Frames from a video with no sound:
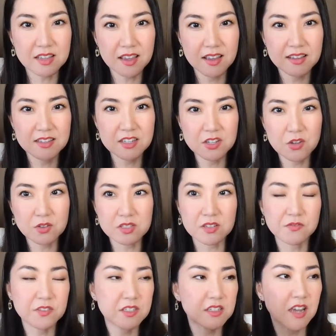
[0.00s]
and
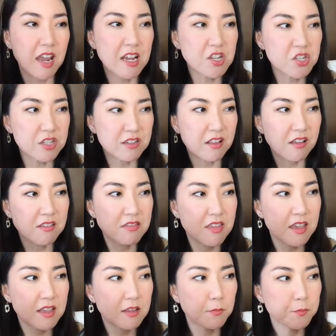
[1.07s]
sophistication, and
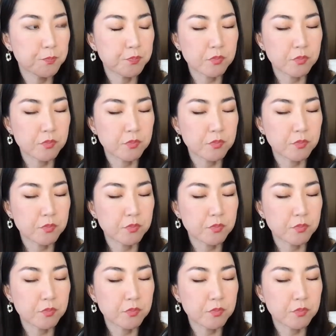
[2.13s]
then